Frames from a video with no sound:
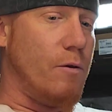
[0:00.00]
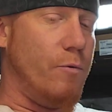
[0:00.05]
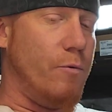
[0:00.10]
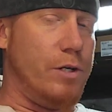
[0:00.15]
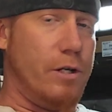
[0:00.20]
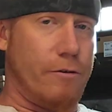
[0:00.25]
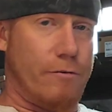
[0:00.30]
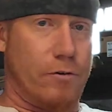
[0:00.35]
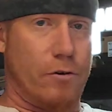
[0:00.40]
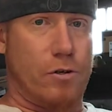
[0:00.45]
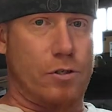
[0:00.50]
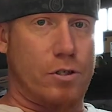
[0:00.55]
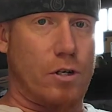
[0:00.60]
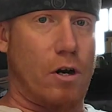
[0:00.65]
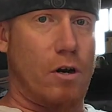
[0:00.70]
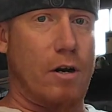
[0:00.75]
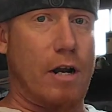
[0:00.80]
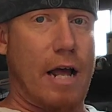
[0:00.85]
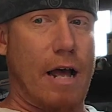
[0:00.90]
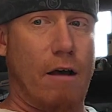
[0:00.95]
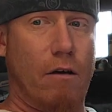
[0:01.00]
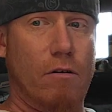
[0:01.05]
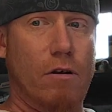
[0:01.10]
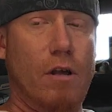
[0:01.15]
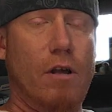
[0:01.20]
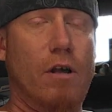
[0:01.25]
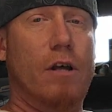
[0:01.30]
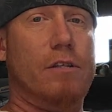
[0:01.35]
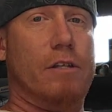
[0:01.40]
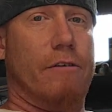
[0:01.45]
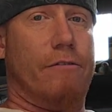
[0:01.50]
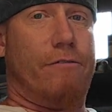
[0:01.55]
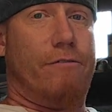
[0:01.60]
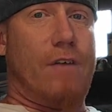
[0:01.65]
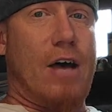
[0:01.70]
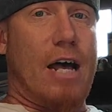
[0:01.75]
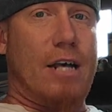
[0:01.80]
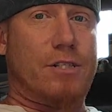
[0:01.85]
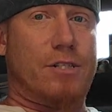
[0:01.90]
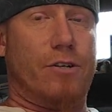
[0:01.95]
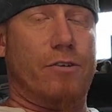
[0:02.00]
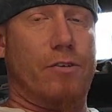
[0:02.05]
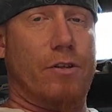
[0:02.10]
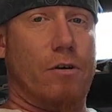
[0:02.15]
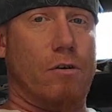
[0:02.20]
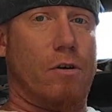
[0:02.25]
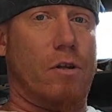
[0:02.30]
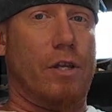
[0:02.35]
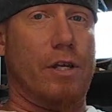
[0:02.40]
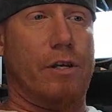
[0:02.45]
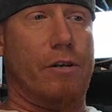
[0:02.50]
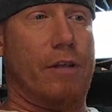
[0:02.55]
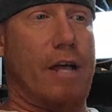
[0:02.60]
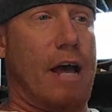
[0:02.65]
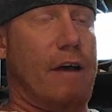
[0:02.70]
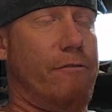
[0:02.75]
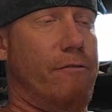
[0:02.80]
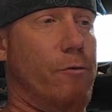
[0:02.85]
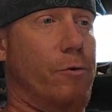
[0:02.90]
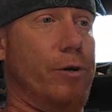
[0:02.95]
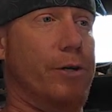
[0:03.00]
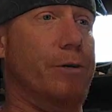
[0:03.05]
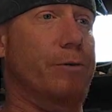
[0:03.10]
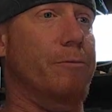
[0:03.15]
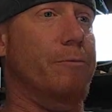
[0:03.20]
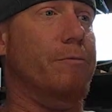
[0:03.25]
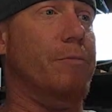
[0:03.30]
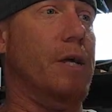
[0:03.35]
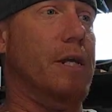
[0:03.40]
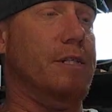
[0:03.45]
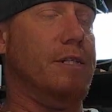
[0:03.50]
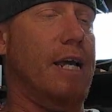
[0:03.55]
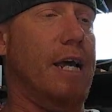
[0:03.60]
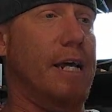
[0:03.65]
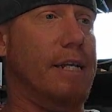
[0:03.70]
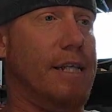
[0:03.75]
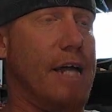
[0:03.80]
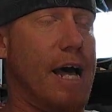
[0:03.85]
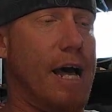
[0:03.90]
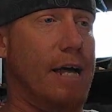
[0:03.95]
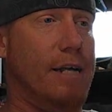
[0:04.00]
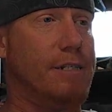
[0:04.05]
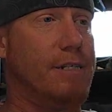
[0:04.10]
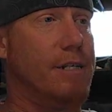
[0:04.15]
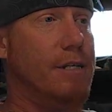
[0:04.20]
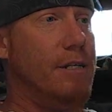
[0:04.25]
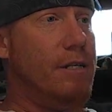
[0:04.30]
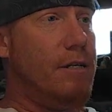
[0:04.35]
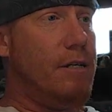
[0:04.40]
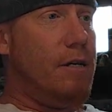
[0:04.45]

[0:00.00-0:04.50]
when you're first starting out, the faster they'll clear that for you and take that.